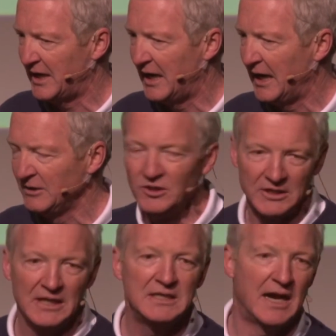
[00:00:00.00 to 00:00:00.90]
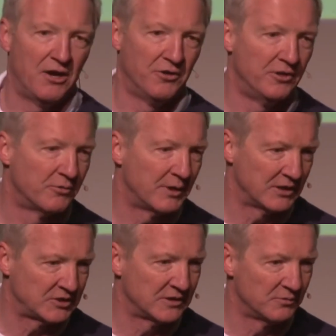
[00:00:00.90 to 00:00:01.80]
high, looking down on the
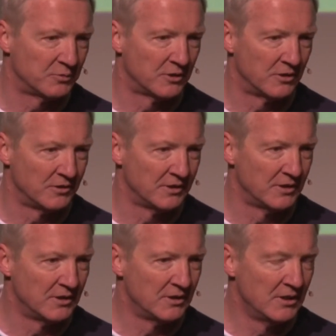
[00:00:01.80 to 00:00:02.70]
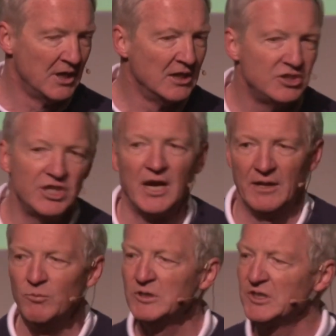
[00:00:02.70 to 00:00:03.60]
rest of the world.
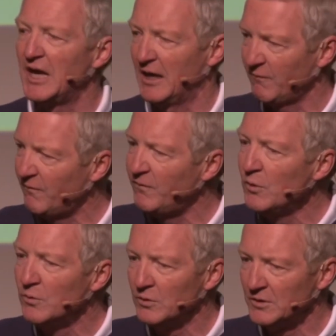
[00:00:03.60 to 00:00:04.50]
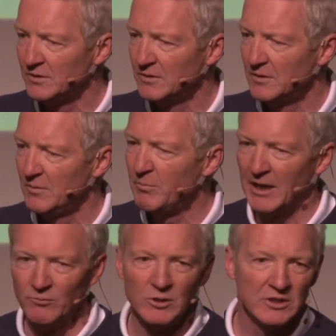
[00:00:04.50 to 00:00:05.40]
John was not fooled
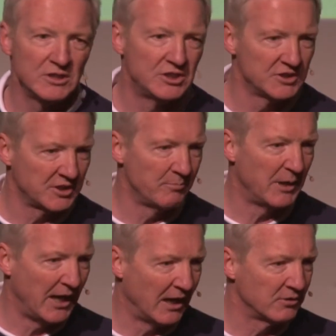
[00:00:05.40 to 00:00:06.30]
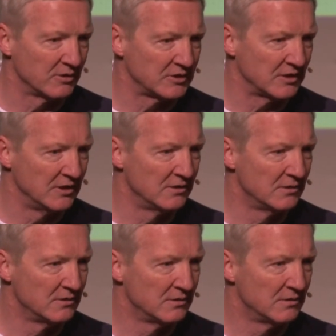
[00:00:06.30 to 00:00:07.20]
by religious hypocrisy.
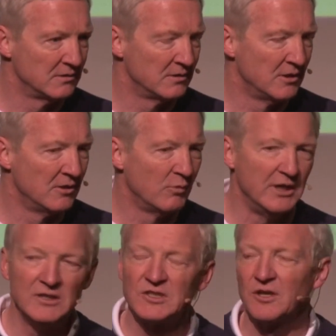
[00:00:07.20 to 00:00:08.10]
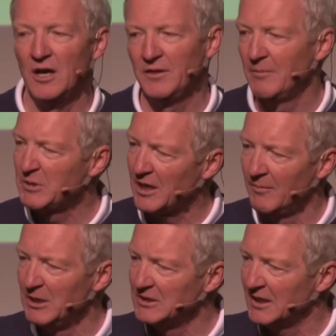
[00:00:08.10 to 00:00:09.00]
When he saw them
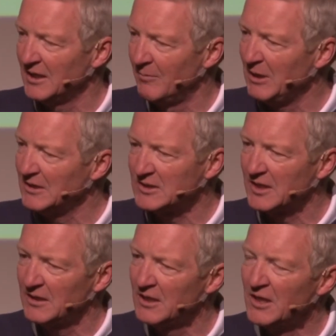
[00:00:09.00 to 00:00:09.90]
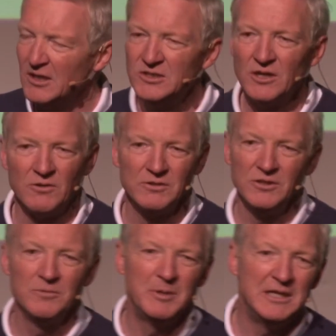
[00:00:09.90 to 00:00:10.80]
coming to him, he said, Don't
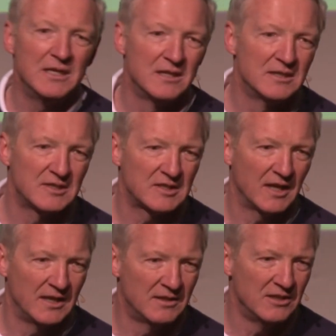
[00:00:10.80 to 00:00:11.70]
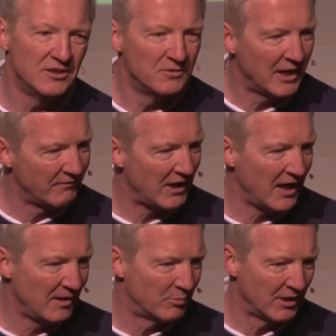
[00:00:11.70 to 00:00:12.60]
you begin to say that you have
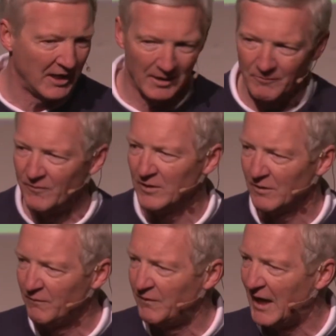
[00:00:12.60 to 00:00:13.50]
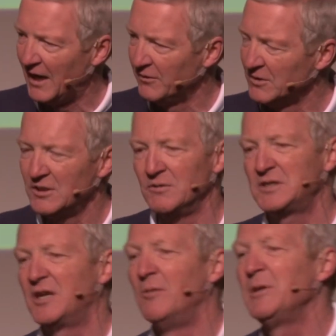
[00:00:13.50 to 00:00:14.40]
Abraham for your father. Don't
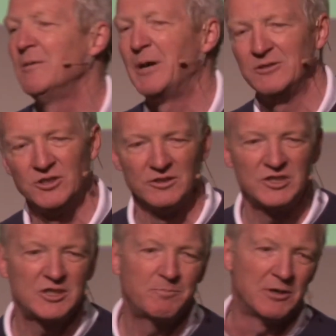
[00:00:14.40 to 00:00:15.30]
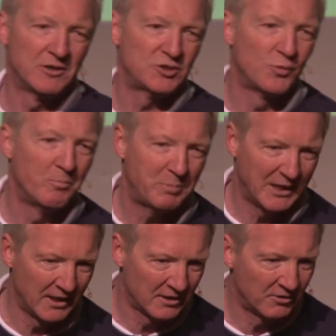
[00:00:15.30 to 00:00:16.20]
tell me about your spiritual
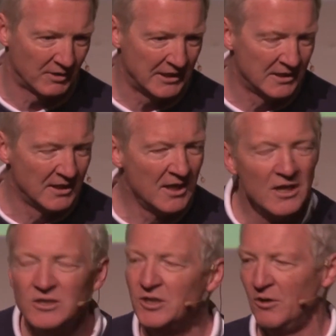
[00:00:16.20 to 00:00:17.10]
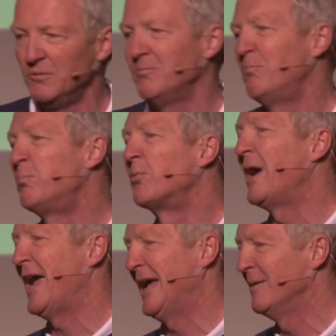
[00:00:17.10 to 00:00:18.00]
pedigree. Don't
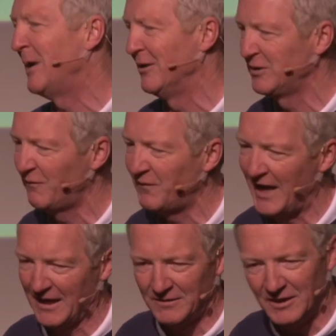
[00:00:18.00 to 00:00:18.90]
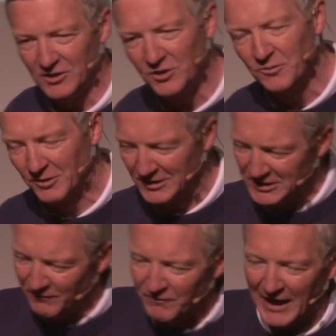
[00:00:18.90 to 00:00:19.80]
brag about the fact that you are a
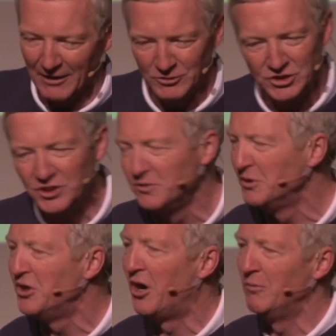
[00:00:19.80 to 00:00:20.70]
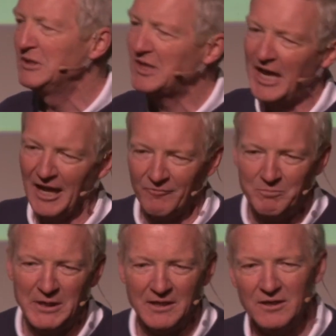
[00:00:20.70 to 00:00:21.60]
devout Jew and always have
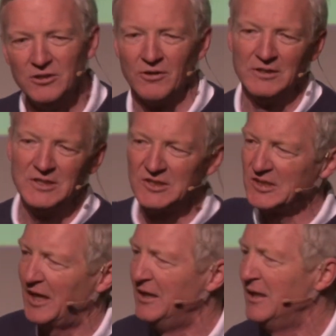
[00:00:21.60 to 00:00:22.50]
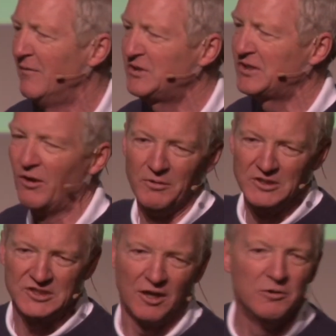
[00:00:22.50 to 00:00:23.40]
been, and you're a descendant of so and
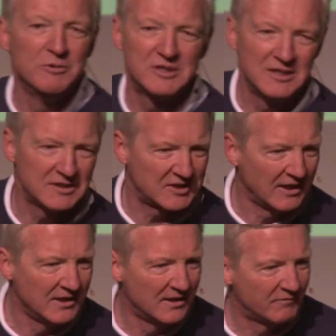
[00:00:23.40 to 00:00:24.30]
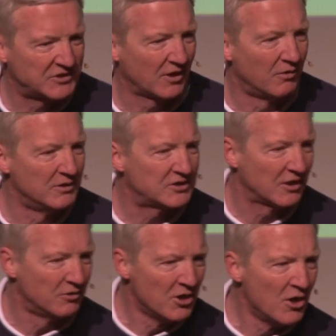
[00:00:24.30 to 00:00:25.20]
so, who is a descendant of so and
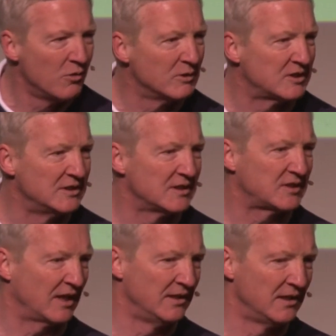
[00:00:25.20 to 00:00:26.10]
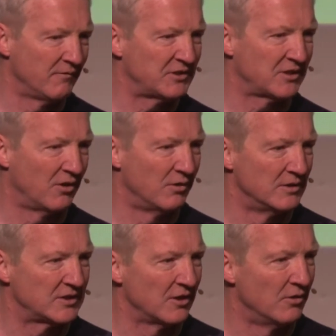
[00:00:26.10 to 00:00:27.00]
so, who is a descendant of so
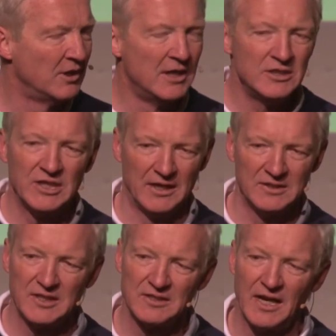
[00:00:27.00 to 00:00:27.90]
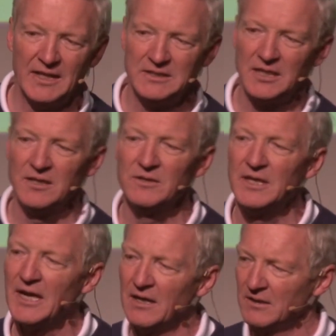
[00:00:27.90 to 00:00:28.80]
and so. John says, I tell you
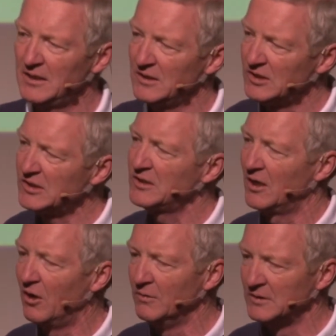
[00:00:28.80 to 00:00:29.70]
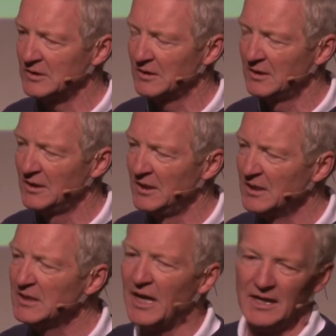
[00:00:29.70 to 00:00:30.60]
that out of these stones,
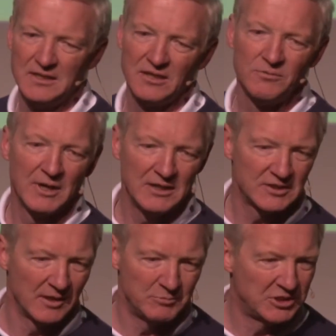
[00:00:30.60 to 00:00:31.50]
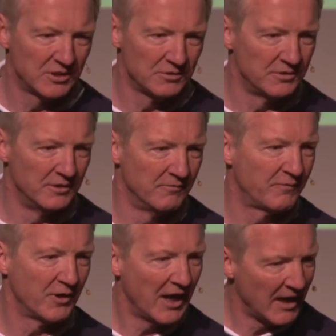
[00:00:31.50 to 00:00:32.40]
God can raise up children
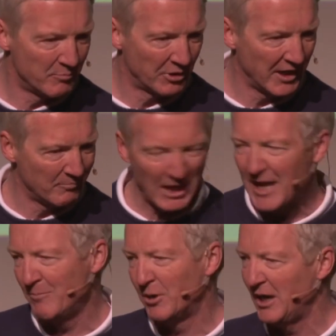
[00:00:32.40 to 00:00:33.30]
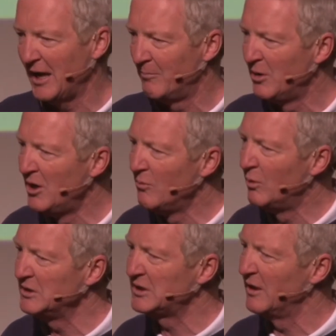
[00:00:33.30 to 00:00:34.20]
for Abraham. Abraham
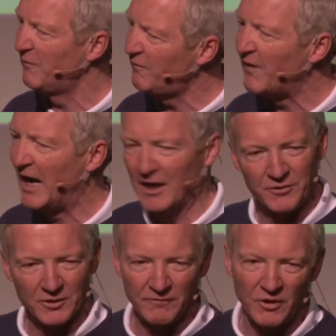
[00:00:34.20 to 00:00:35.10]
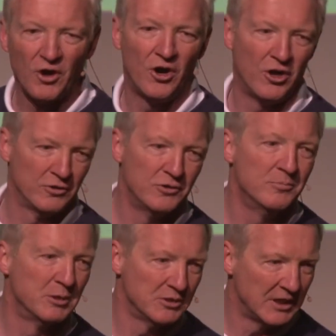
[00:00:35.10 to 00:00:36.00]
was the father of all who
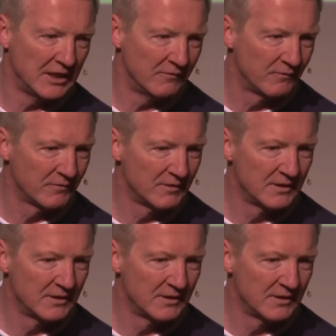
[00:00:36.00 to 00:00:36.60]
believe.